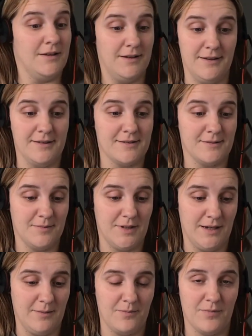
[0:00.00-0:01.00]
He is,
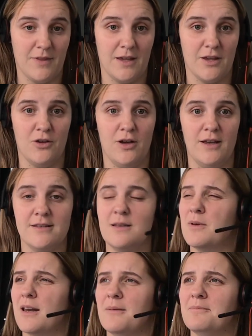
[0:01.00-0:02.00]
yeah. Thank you, AC
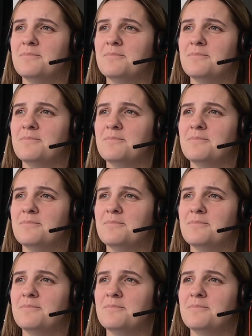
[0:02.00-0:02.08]
Milan.